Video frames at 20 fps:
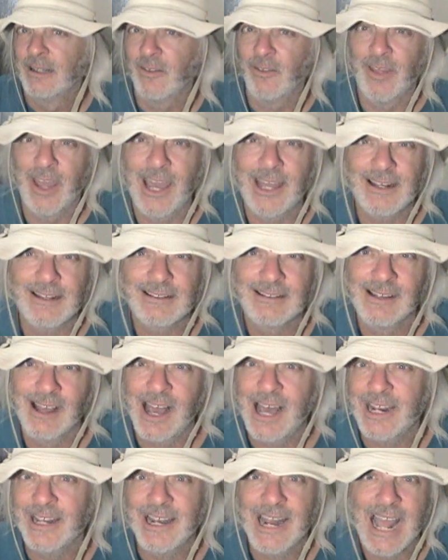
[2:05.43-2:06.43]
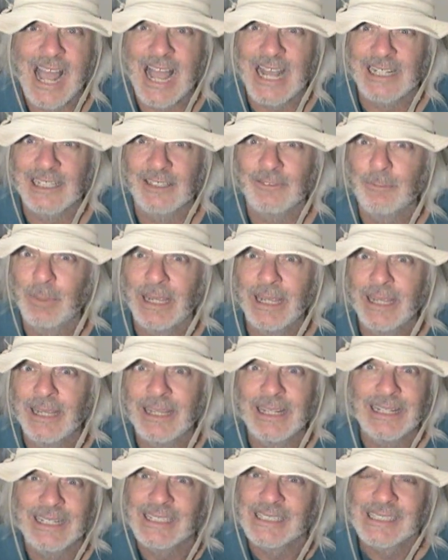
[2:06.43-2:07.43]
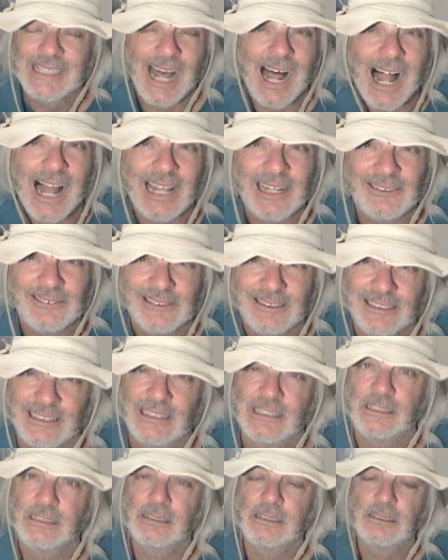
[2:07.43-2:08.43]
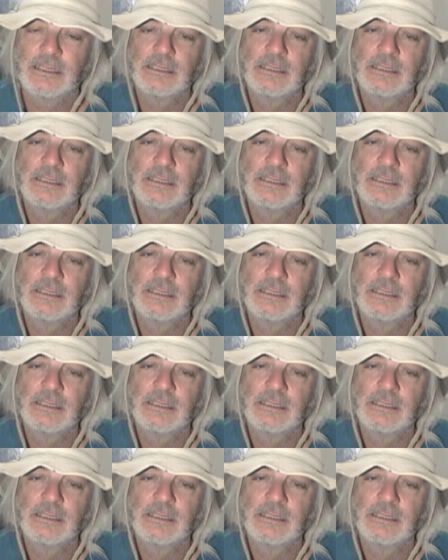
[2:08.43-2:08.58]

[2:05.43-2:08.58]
That is not an act of being intolerant.